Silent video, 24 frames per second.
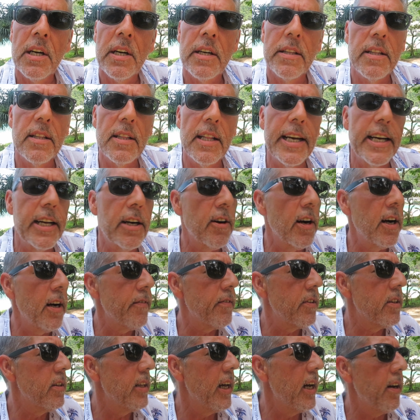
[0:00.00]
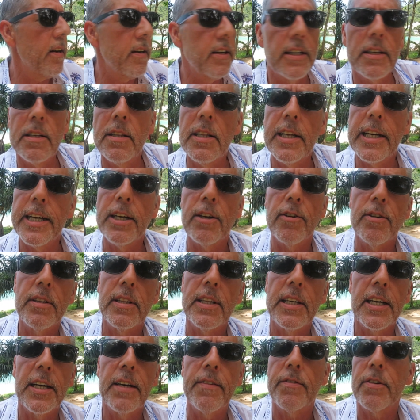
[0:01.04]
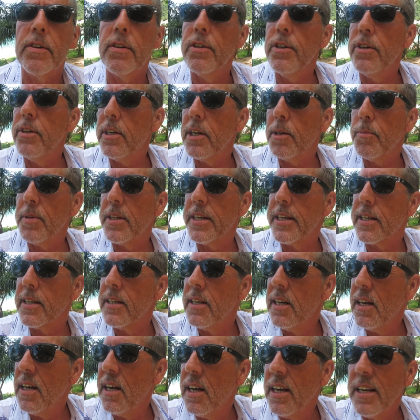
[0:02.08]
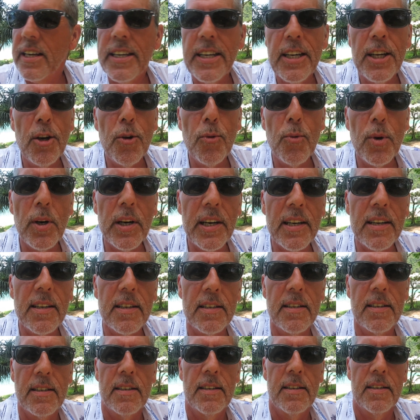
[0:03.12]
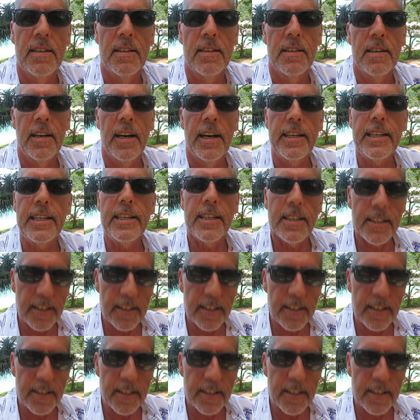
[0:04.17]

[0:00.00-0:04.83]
and later in the afternoon I'm like, you know what? I need